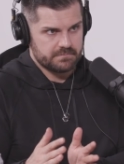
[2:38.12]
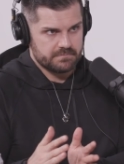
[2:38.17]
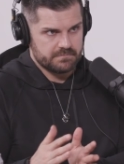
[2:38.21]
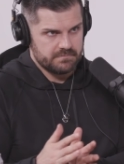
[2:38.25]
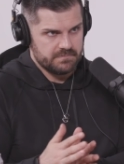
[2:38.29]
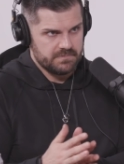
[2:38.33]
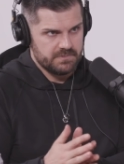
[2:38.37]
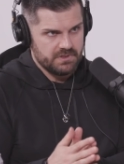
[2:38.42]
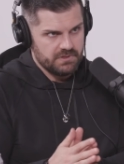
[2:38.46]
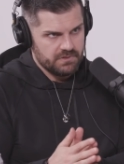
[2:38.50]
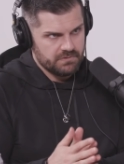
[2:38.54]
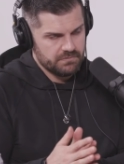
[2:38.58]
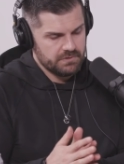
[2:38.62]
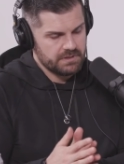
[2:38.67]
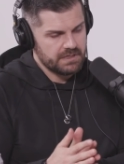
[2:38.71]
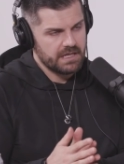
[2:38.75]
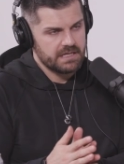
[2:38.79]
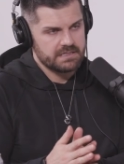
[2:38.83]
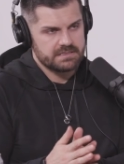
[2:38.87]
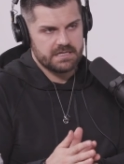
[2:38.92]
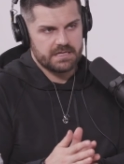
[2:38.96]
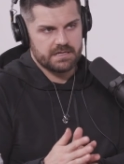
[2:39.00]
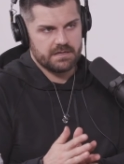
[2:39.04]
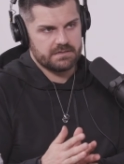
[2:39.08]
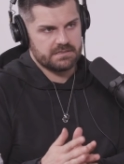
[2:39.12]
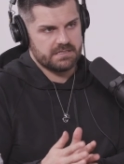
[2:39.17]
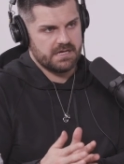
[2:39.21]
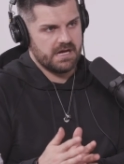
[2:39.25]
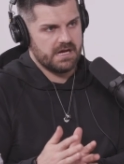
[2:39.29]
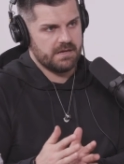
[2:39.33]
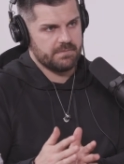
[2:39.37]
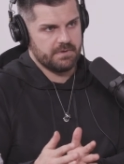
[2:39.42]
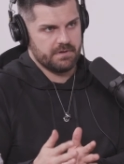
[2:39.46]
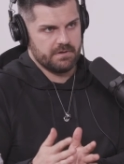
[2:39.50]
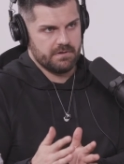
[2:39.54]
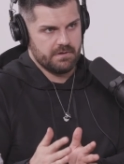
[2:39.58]
You really got to take your
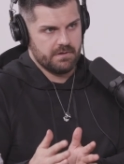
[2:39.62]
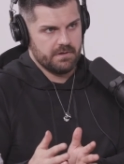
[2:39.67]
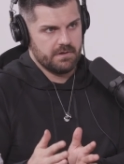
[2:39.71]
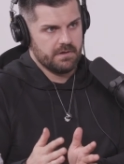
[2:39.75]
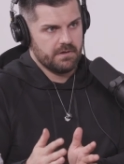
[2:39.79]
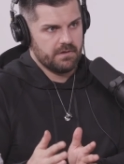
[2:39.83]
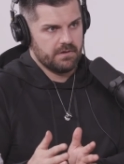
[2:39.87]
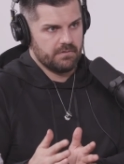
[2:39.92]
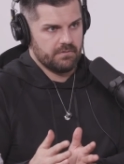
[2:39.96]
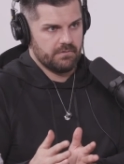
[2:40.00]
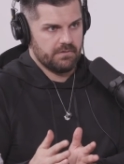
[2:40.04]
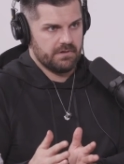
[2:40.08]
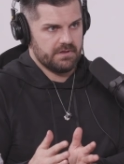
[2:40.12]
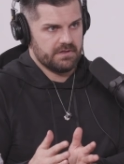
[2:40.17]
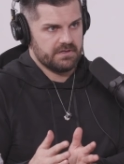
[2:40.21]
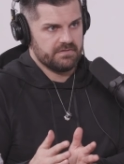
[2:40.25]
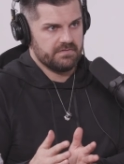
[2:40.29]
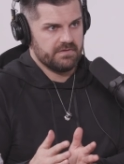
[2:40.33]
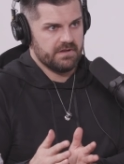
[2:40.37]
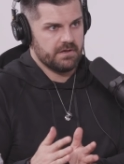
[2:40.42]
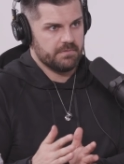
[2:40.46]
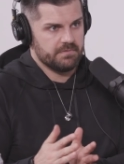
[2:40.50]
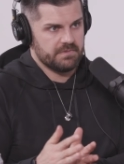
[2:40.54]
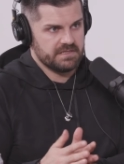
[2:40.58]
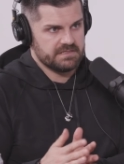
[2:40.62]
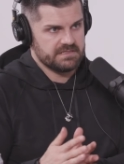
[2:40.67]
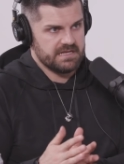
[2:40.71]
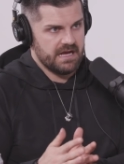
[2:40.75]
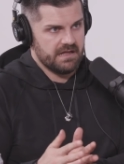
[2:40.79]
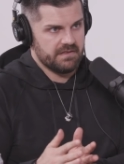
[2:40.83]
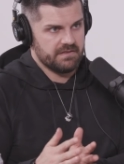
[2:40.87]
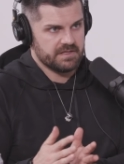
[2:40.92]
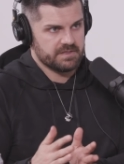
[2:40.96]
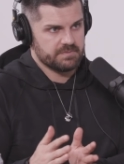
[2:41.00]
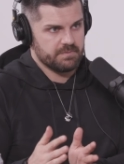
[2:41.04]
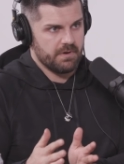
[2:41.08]
time and really develop these
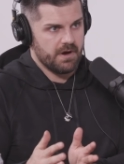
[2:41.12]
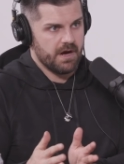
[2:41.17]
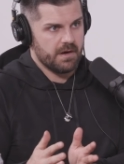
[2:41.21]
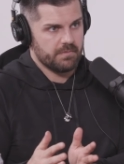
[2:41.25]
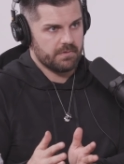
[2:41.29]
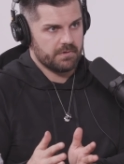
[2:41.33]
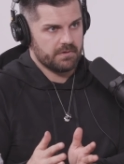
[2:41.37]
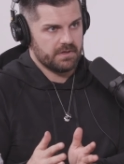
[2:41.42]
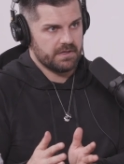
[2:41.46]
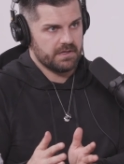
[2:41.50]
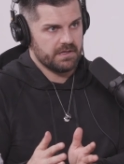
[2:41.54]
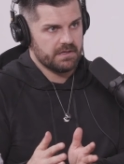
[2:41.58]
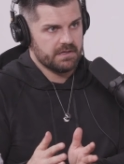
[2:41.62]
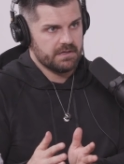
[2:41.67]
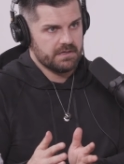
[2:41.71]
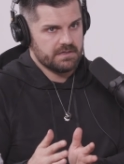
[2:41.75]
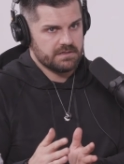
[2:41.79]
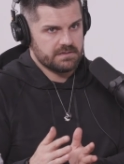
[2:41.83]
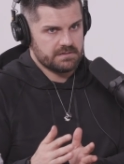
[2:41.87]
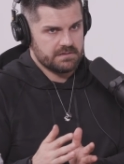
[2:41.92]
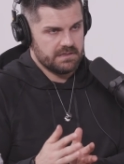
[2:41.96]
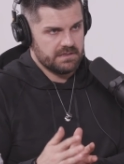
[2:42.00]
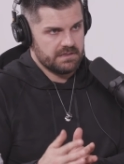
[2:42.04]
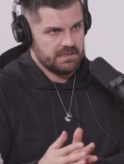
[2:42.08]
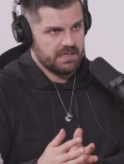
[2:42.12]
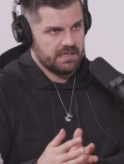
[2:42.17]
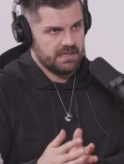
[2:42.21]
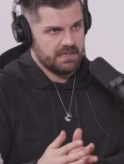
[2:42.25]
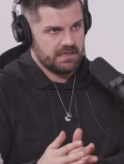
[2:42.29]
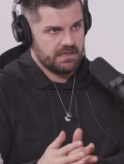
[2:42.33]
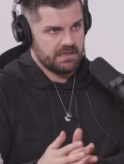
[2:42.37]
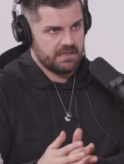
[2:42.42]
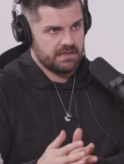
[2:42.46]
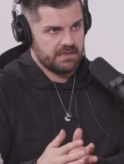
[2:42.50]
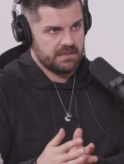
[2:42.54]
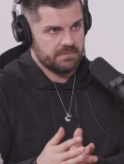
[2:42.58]
athletes properly so that
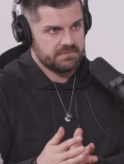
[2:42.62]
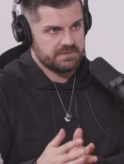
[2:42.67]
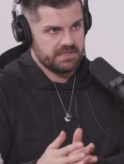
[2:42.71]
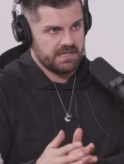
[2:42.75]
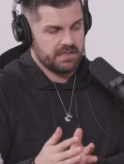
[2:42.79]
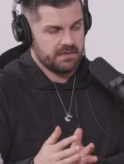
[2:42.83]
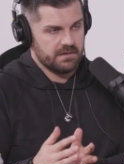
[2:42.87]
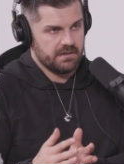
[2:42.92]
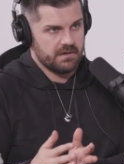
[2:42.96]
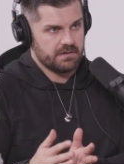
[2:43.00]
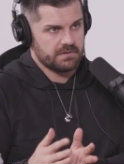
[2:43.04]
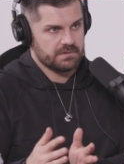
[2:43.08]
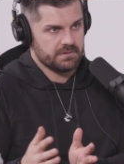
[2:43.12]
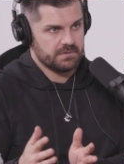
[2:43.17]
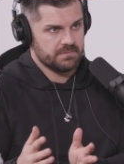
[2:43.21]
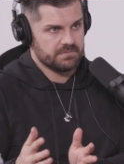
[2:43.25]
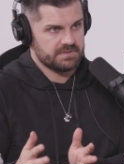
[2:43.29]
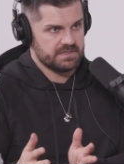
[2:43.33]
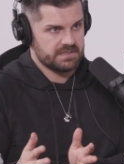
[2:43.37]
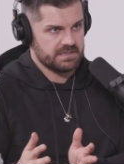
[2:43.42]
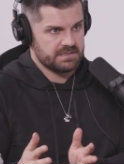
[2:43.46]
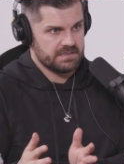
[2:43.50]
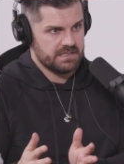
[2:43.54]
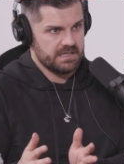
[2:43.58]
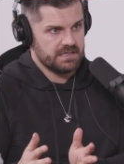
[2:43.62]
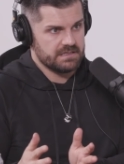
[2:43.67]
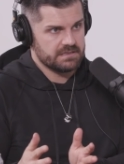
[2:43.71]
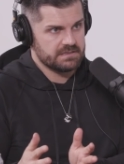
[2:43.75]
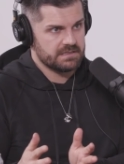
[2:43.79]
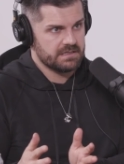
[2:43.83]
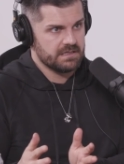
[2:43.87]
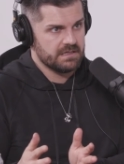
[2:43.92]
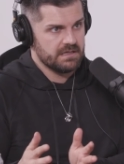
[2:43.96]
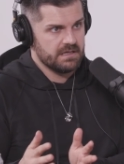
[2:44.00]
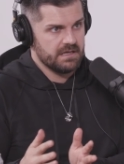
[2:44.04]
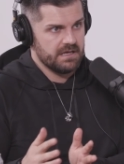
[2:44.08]
they can obtain long-term
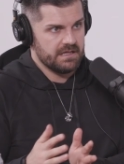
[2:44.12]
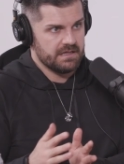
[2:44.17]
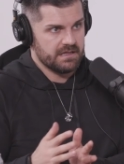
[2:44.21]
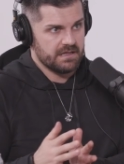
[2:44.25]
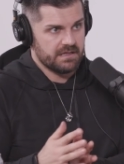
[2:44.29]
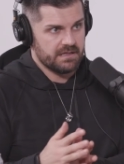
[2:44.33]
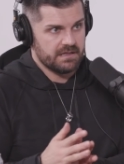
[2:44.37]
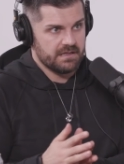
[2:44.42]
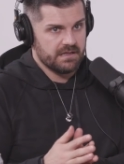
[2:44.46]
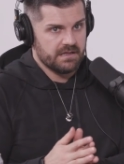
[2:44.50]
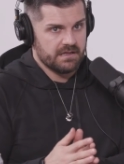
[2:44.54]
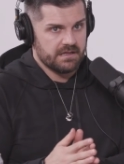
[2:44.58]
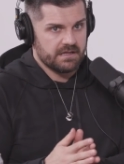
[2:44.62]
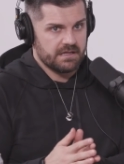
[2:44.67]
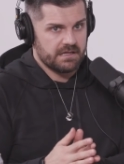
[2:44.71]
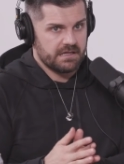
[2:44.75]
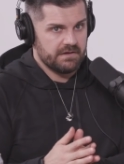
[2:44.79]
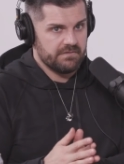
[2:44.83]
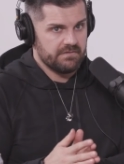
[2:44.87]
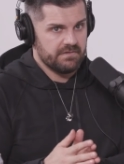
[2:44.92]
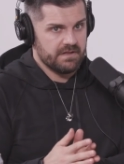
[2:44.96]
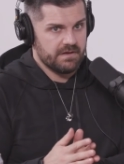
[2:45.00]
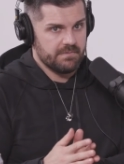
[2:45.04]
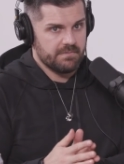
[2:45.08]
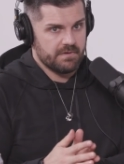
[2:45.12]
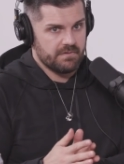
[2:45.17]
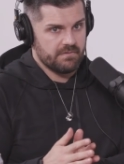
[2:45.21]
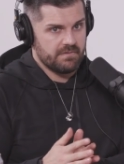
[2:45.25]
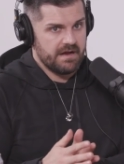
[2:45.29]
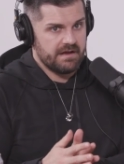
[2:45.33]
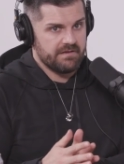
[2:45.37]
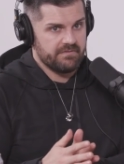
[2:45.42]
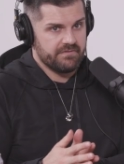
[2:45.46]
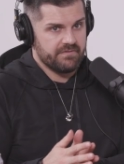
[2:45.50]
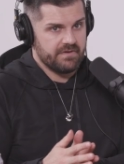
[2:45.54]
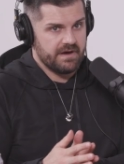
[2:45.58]
success, and then giving them the
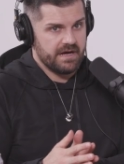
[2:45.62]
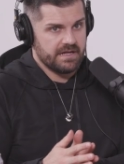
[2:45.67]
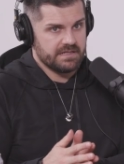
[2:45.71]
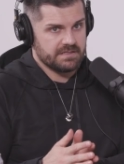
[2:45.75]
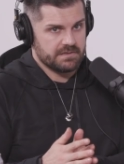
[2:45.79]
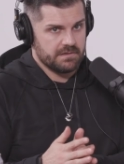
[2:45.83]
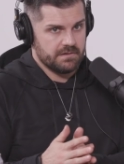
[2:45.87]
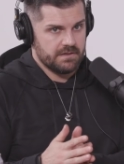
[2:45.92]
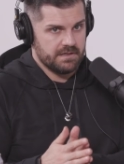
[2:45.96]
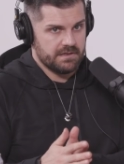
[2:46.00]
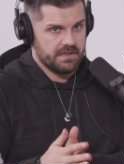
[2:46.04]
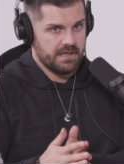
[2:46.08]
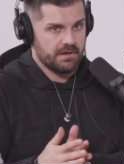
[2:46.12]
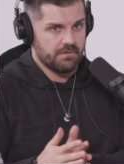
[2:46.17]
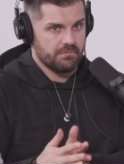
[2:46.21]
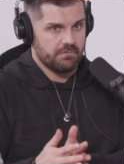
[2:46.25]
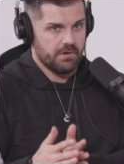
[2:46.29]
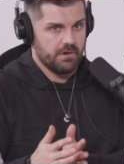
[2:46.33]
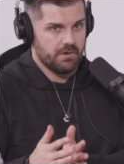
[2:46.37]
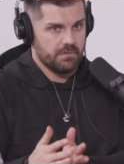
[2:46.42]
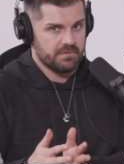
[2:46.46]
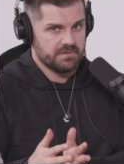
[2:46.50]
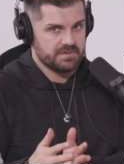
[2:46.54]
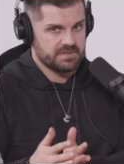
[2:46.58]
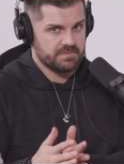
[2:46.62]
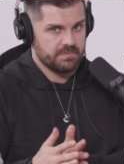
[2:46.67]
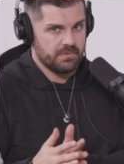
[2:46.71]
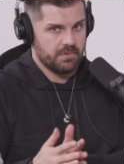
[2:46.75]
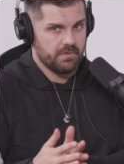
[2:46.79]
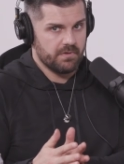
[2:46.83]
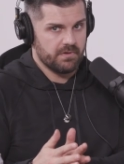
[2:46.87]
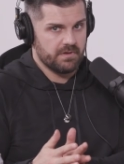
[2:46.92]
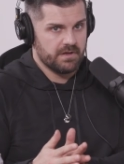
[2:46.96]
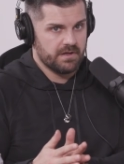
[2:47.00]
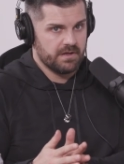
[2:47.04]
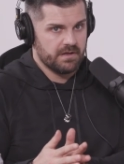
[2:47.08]
right fight so that they grow in the
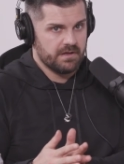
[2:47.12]
sport,